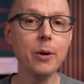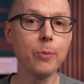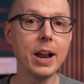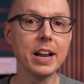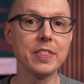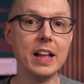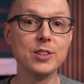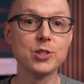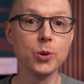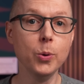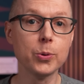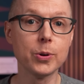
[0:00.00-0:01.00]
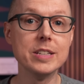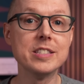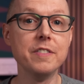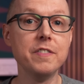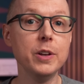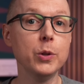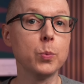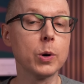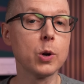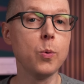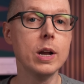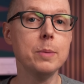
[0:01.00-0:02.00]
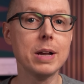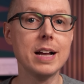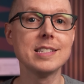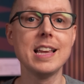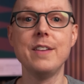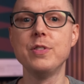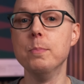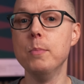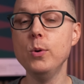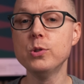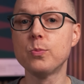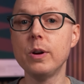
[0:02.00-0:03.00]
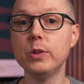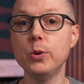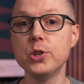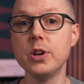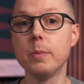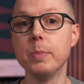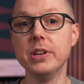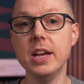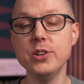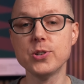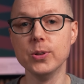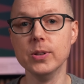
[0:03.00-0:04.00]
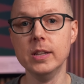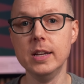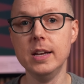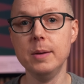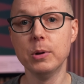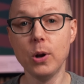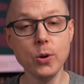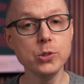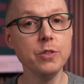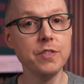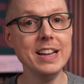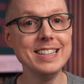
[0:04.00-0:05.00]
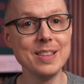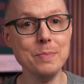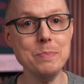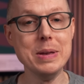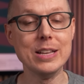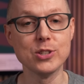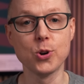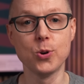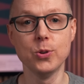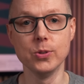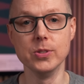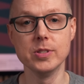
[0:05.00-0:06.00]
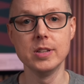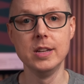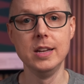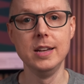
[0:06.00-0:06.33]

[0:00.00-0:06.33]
ironic that solar is the field where quantum dots have the most revolutionary potential, but also face the biggest hurdles.